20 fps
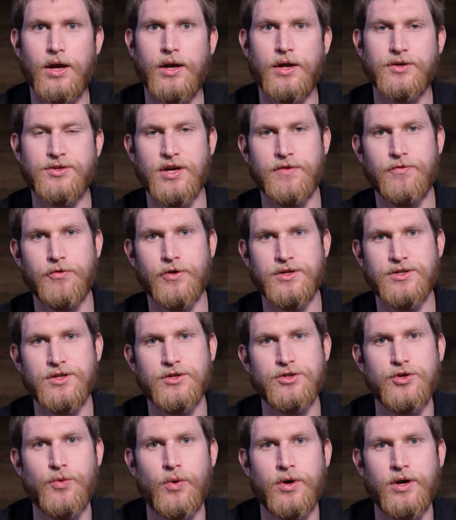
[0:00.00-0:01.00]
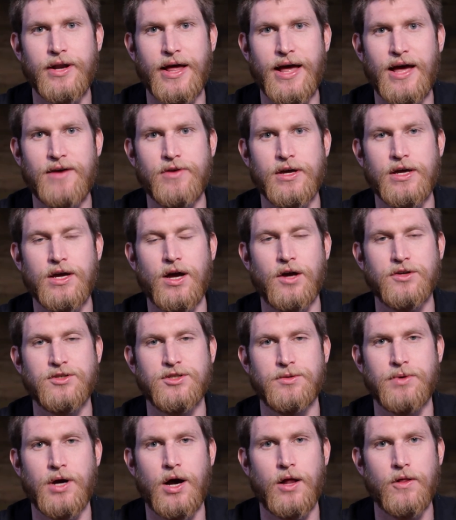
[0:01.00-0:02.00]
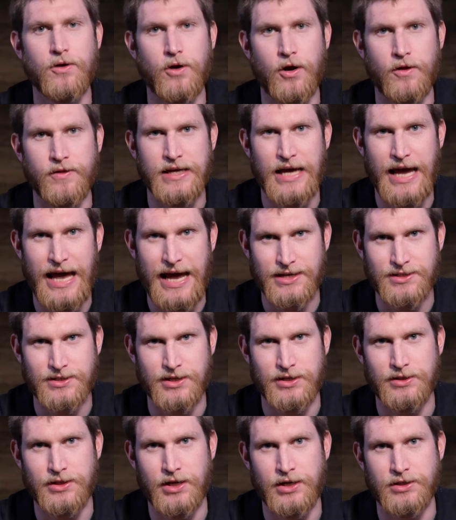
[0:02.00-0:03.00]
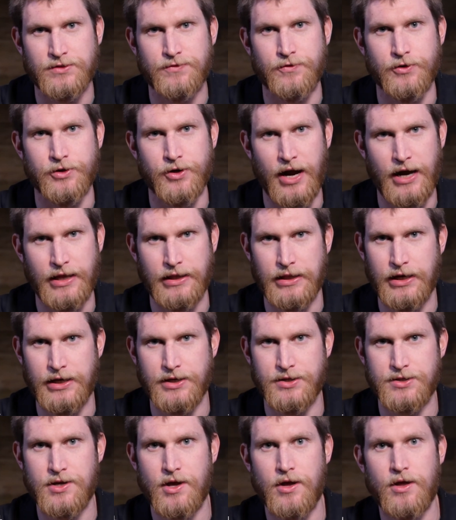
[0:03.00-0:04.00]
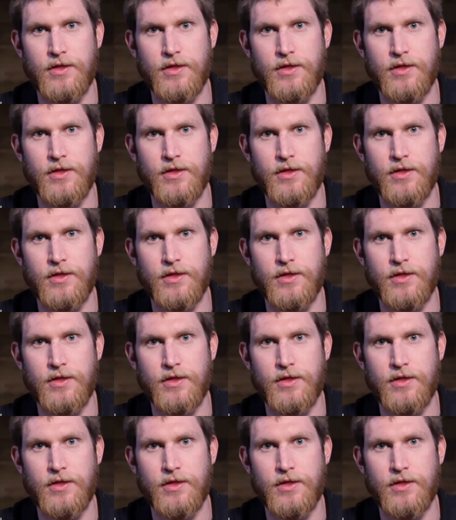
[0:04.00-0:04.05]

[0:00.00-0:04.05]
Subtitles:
Now say, for instance, you wanted to have a custom color on the accent lights for your headlights.